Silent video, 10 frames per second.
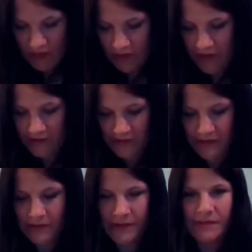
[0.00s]
All right, here's
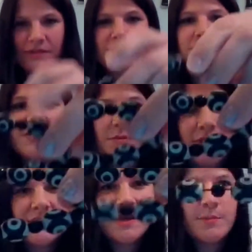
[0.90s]
a little stretch
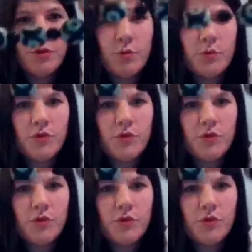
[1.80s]
bracelet.